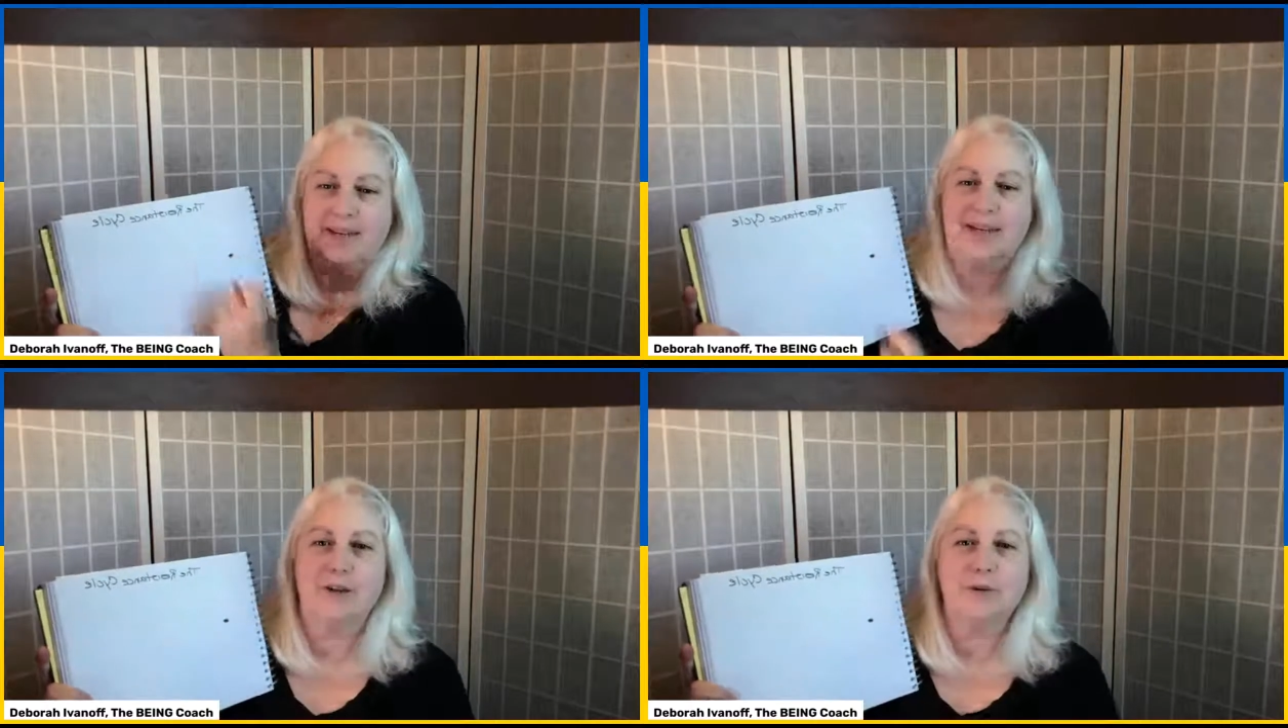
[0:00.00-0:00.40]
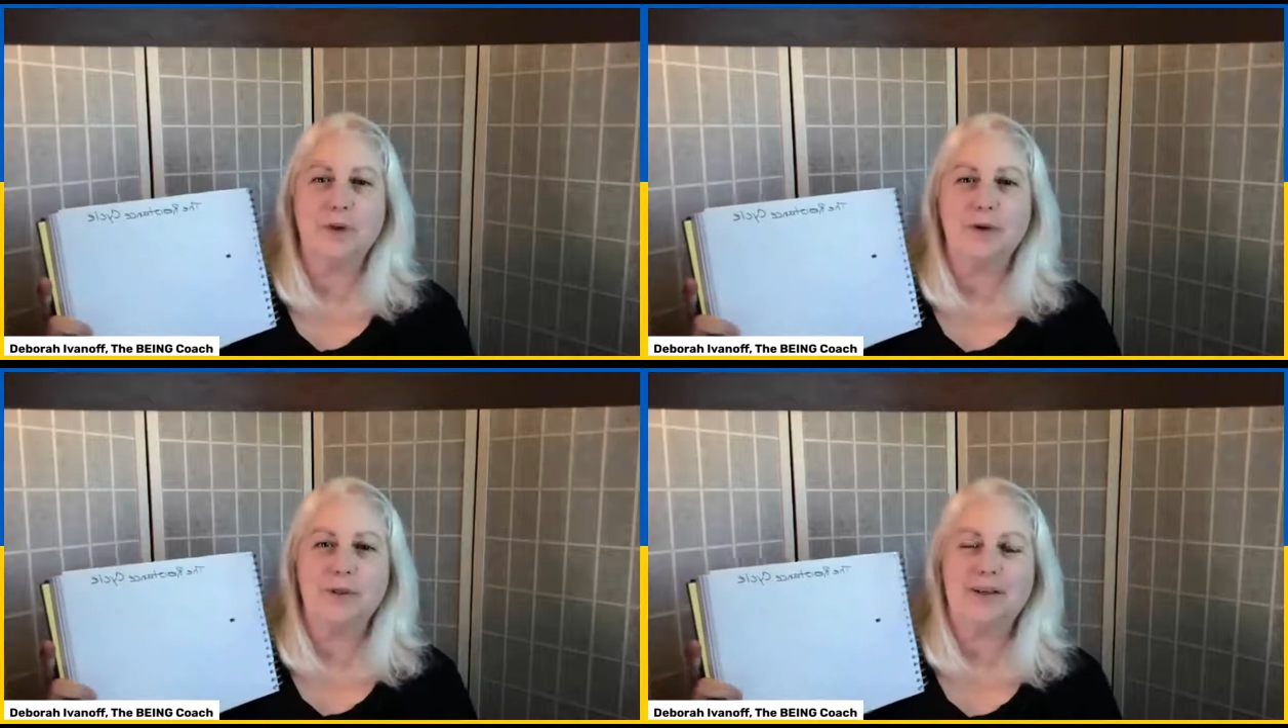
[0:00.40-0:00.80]
Here's
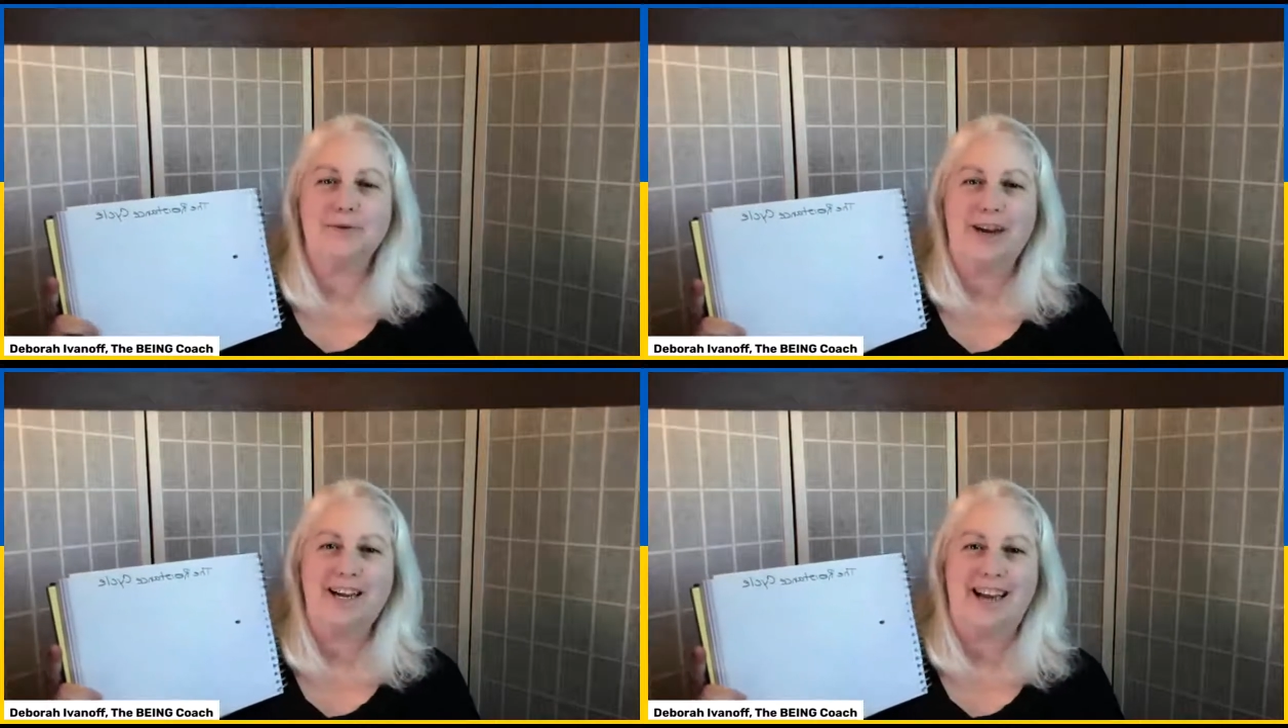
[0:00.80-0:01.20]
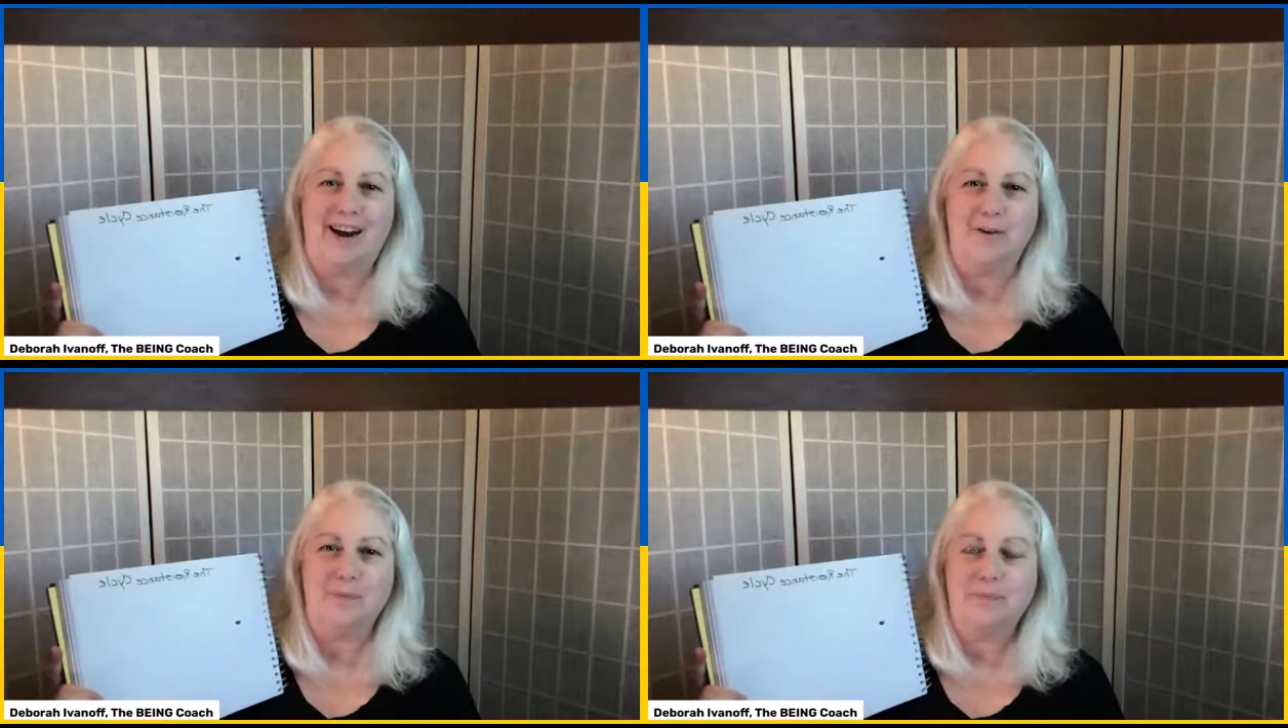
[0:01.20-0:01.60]
where you live right
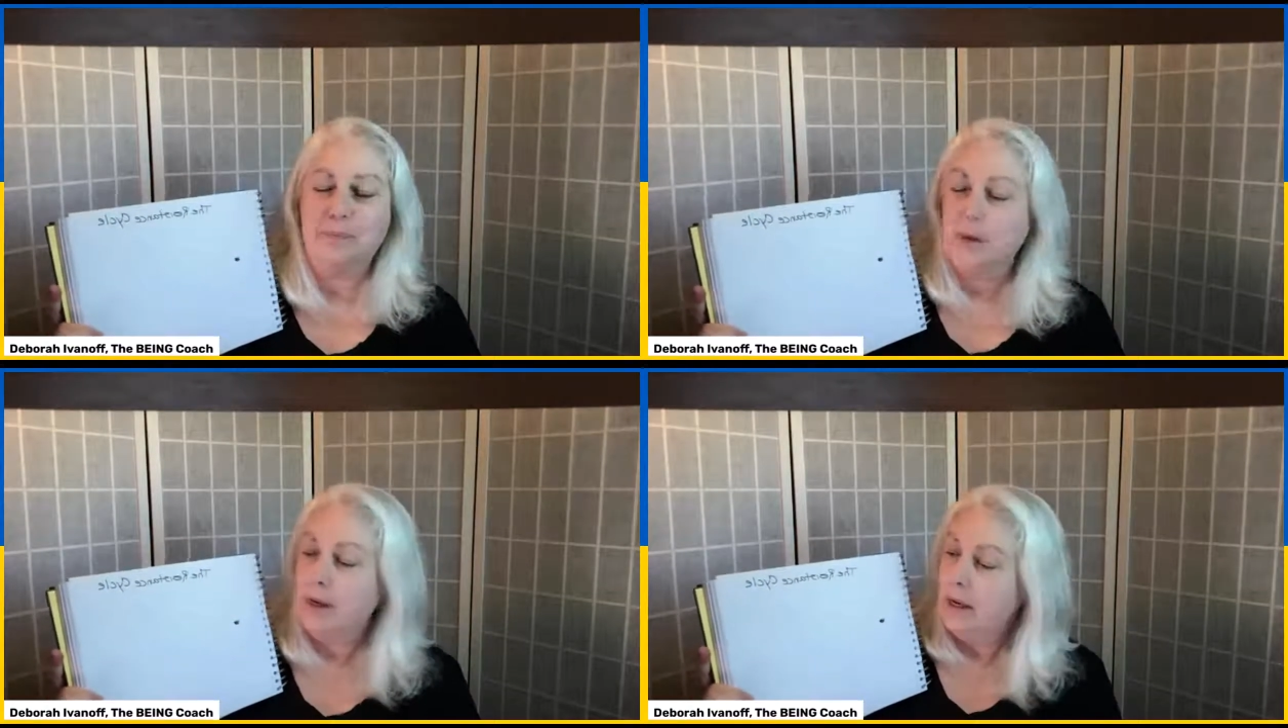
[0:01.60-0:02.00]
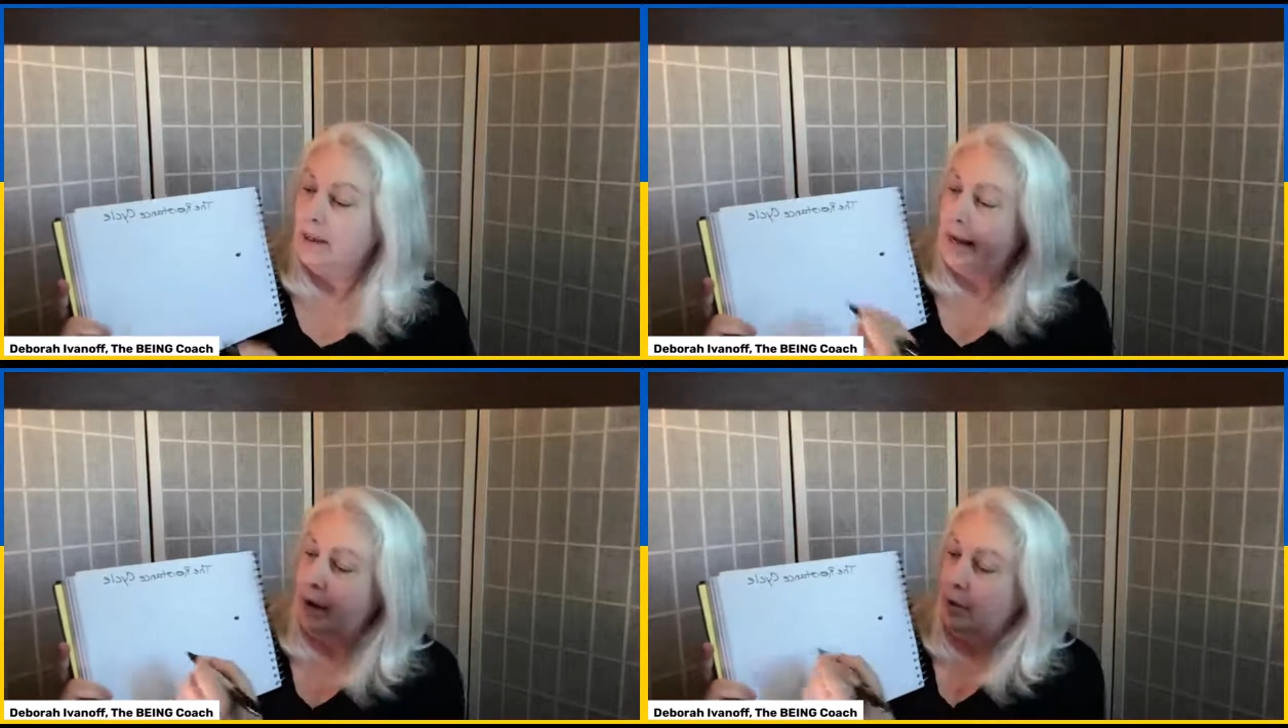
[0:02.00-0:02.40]
now.
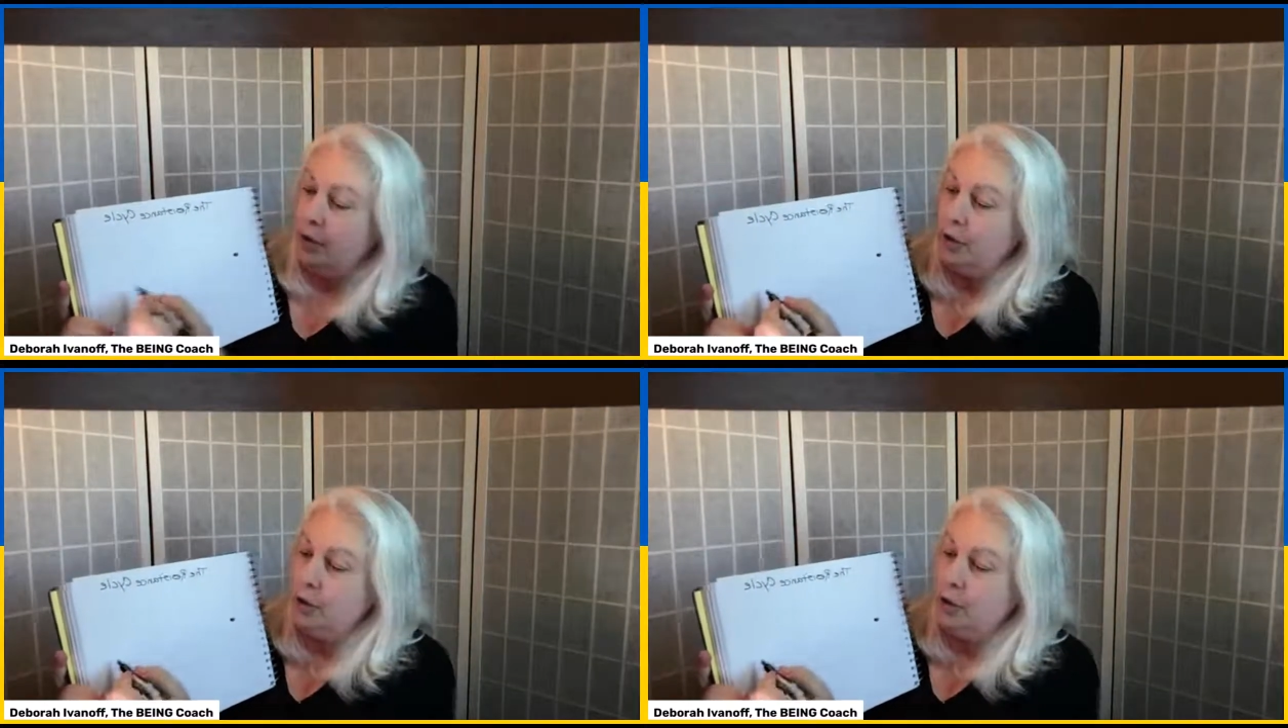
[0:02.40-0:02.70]
Now,